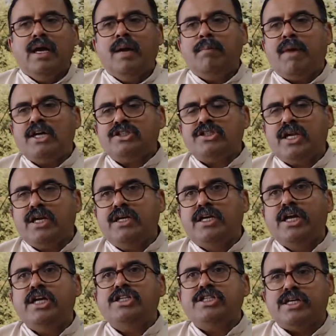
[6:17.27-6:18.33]
A master
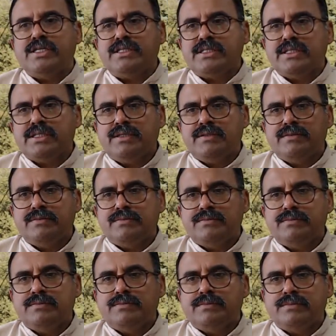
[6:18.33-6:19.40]
teaches
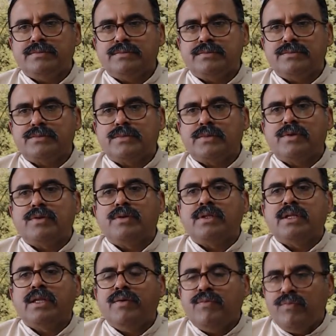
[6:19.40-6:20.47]

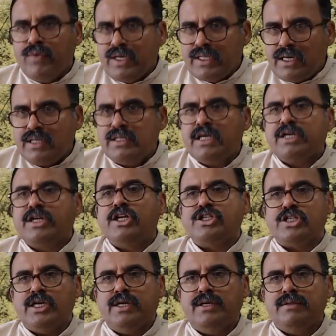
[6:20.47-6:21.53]
the Vedantic
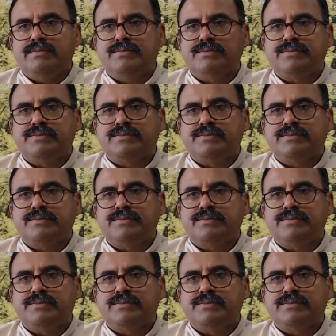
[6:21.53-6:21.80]
teaching